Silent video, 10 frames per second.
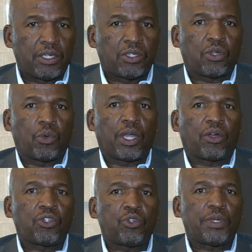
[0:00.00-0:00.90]
So we are
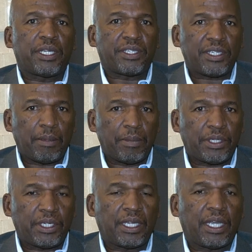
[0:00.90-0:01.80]
going to be
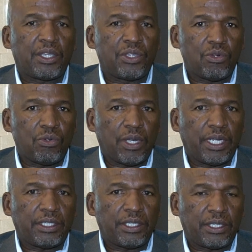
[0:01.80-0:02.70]
establishing a new
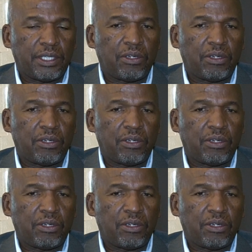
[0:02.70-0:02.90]
entity.